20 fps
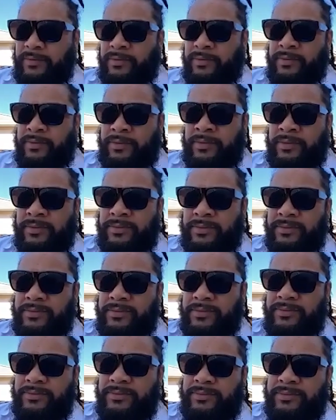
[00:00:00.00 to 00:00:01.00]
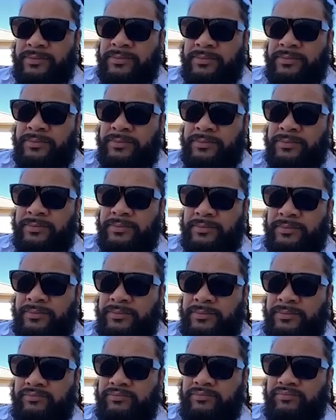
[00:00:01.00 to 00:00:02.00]

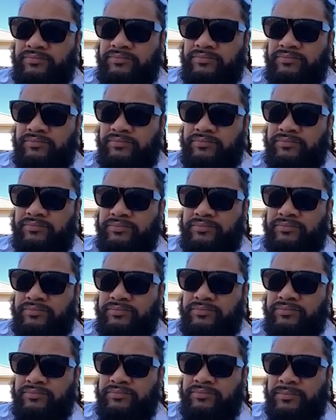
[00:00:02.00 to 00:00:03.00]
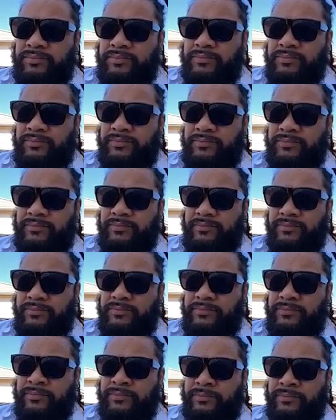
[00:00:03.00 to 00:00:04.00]

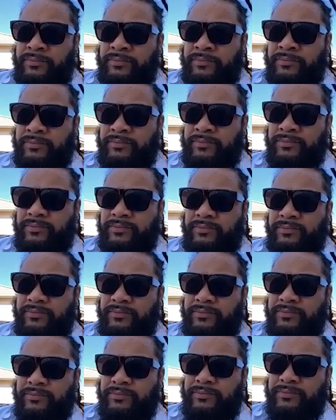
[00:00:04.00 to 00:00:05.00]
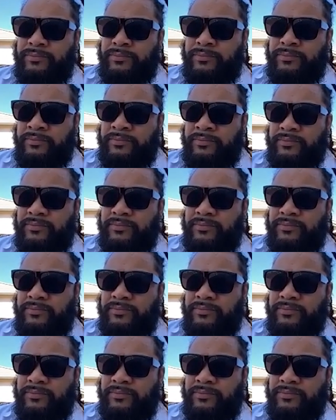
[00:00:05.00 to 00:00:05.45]
No words are spoken by the person on screen.